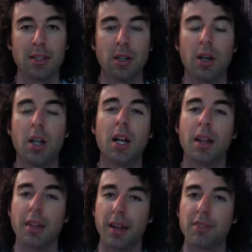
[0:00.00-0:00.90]
So
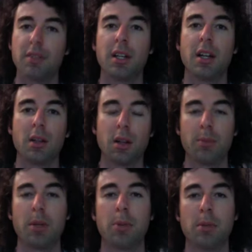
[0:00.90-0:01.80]
thankfully, a lot of
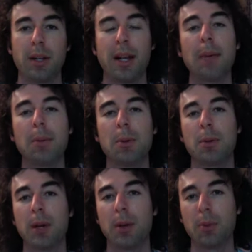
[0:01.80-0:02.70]
people have been happy
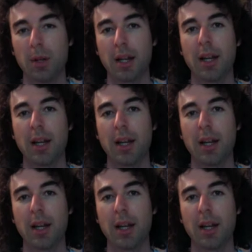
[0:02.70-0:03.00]
with my work,